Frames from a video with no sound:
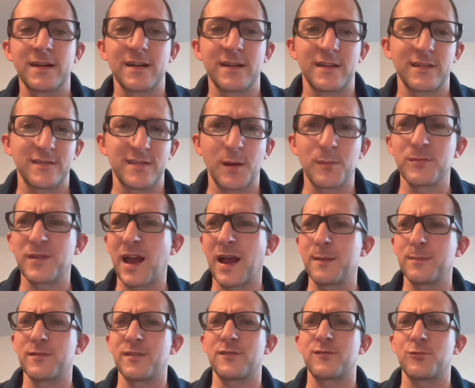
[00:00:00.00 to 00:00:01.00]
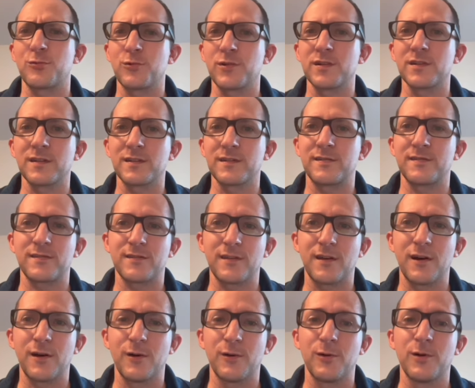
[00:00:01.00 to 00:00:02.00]
because sometimes it's really
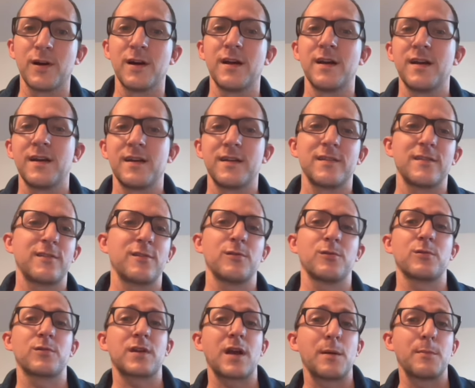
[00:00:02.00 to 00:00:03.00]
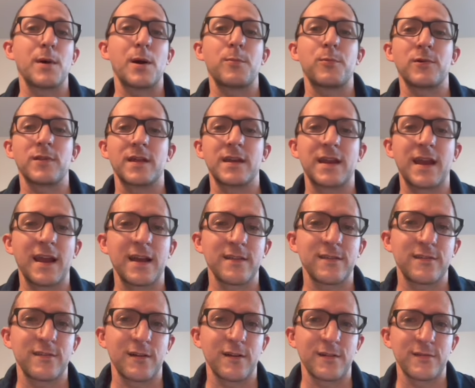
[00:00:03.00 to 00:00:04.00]
slow to come up with an
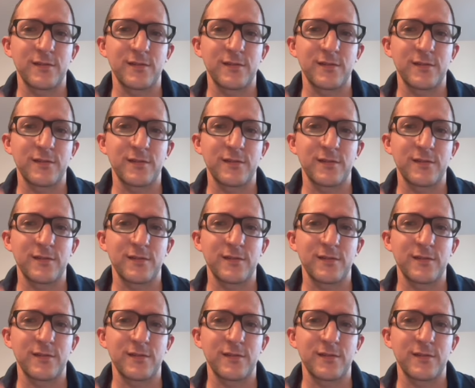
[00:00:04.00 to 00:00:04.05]
answer.